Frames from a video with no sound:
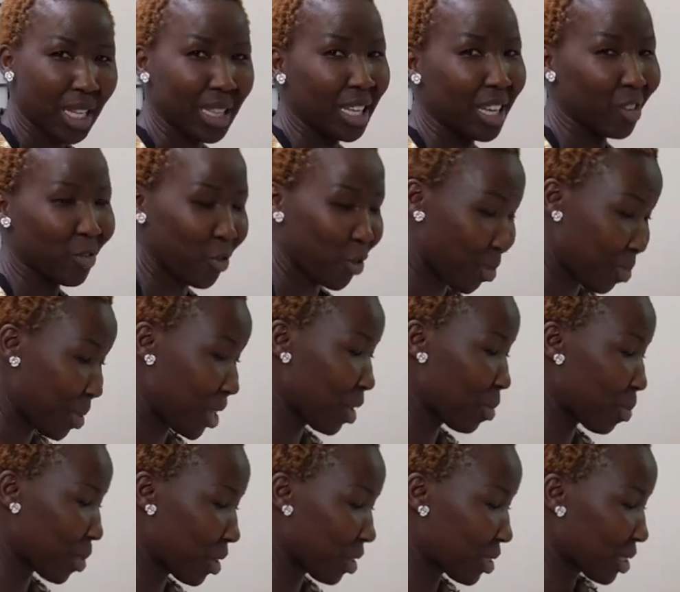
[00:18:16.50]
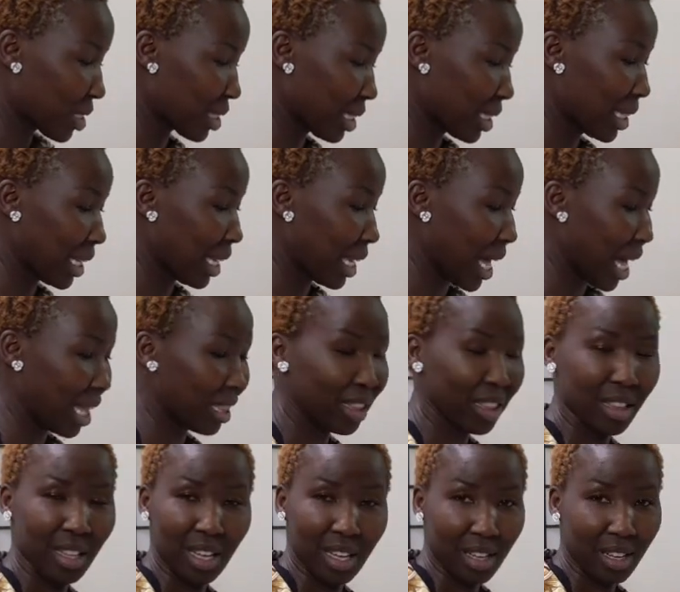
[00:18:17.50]
Like, for me personally, I
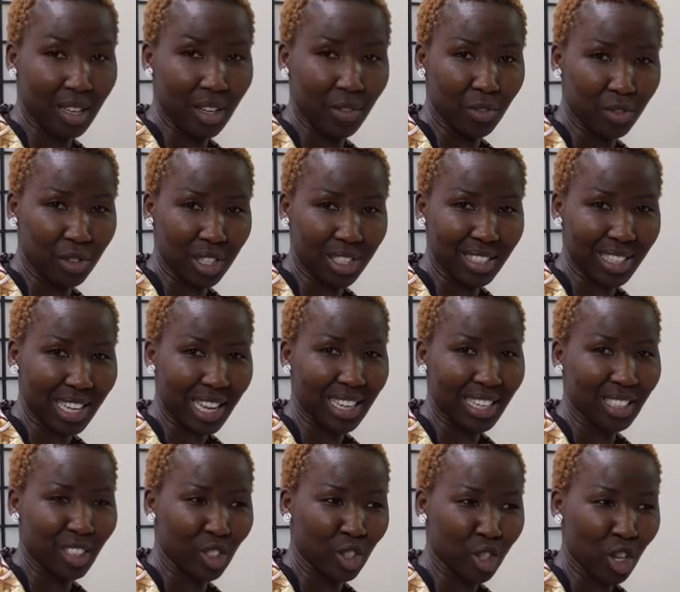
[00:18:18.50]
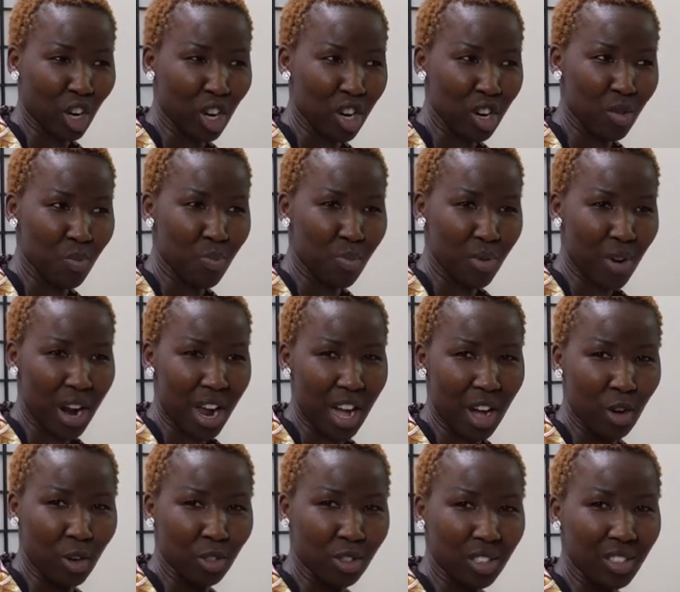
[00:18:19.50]
love this kind of dark
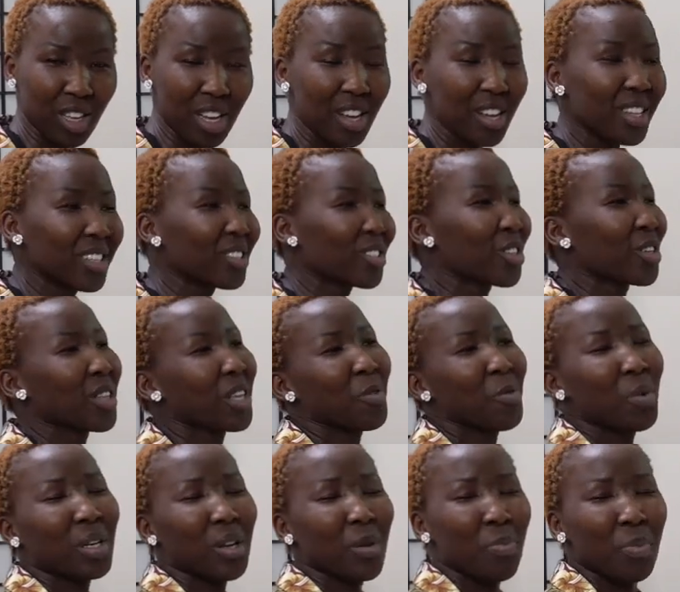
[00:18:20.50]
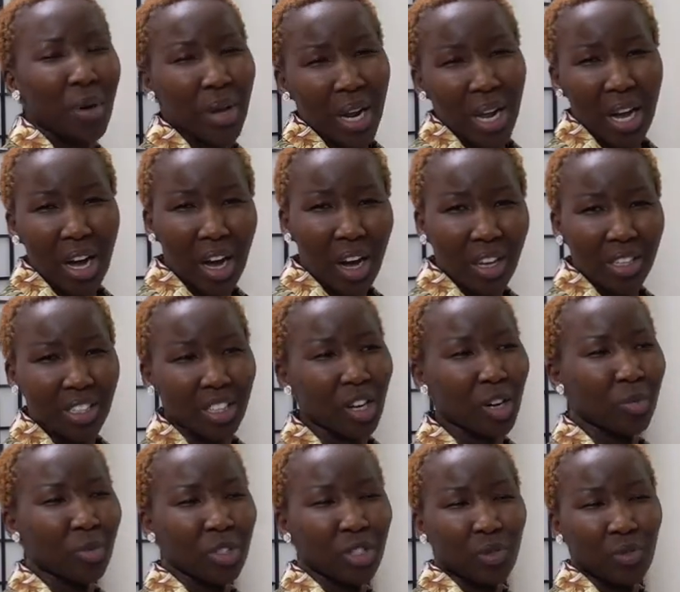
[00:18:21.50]
browns. So then when I put it on, it
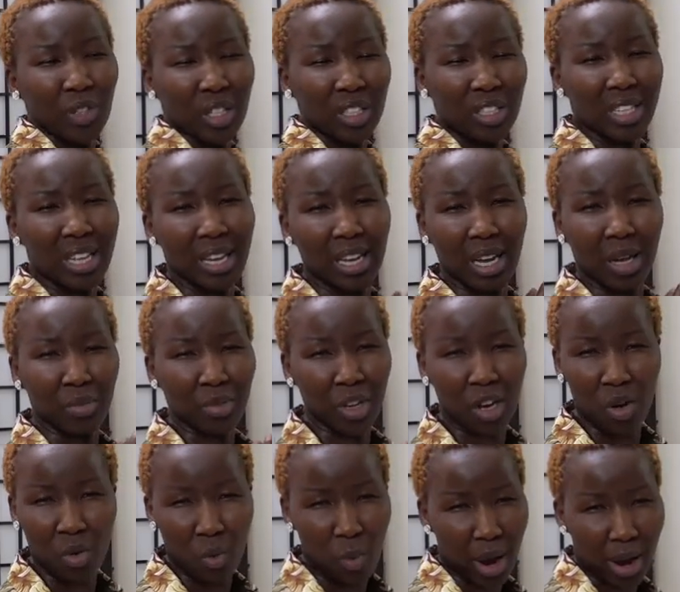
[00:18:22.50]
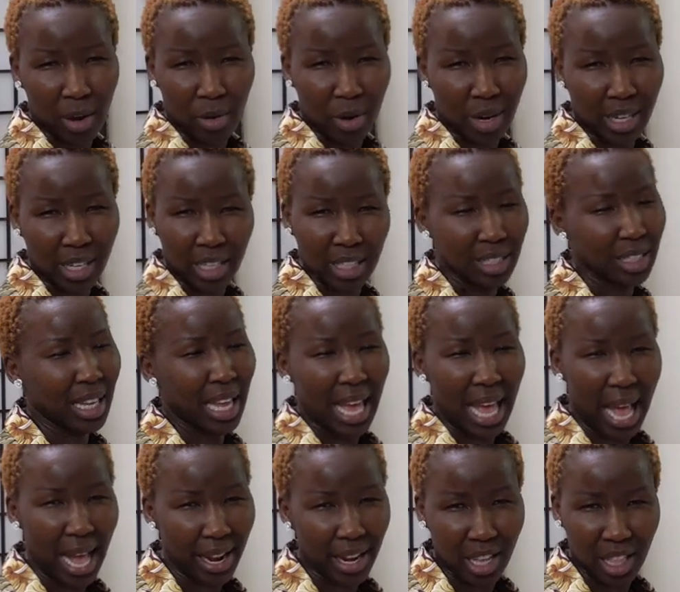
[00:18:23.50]
almost feels like I'm not wearing
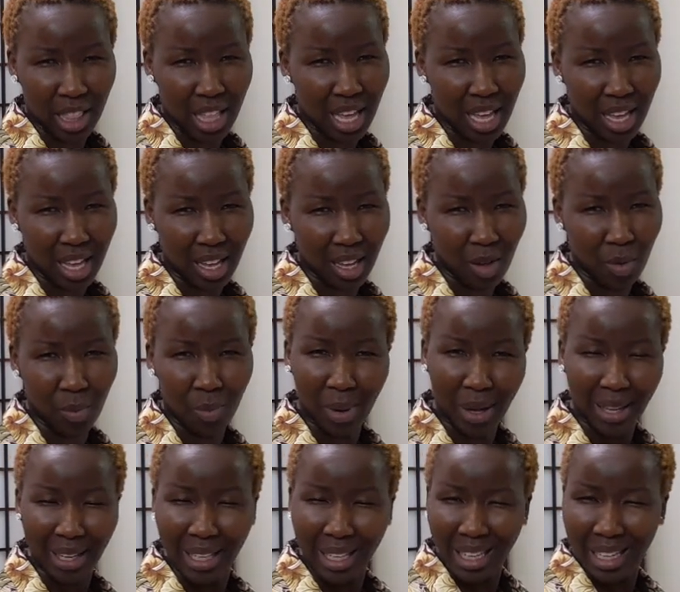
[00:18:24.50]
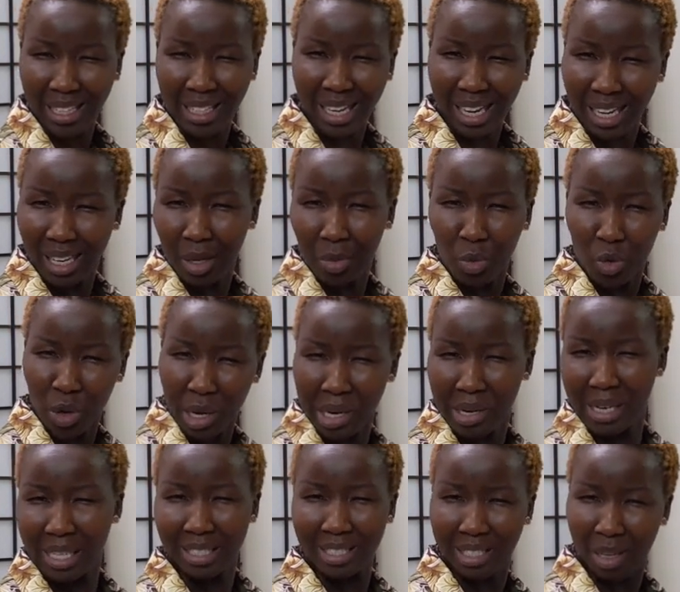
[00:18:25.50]
anything, but yet I am
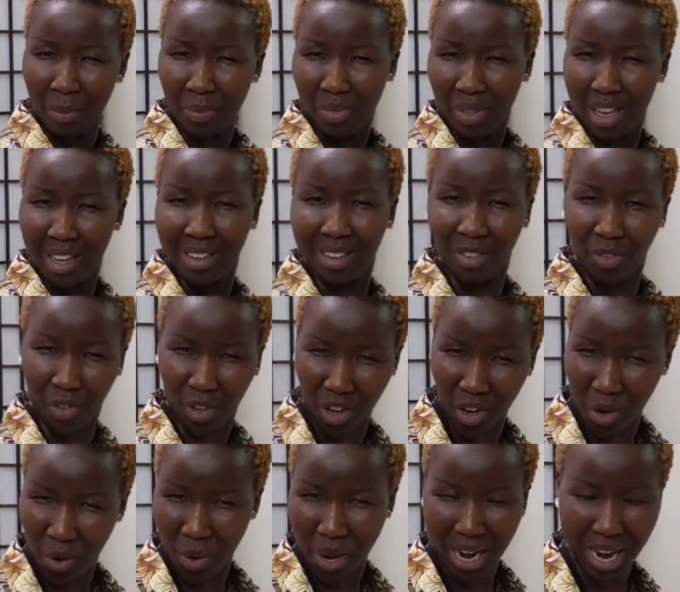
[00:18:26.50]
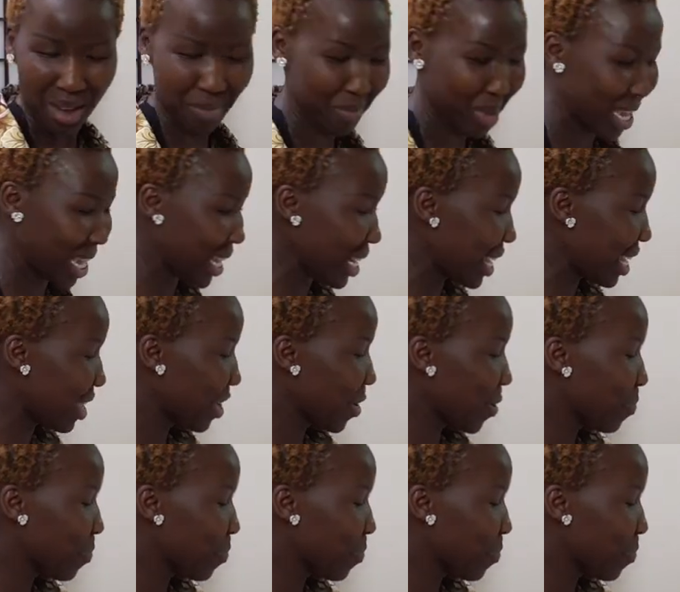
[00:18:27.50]
wearing something, if you know what I mean.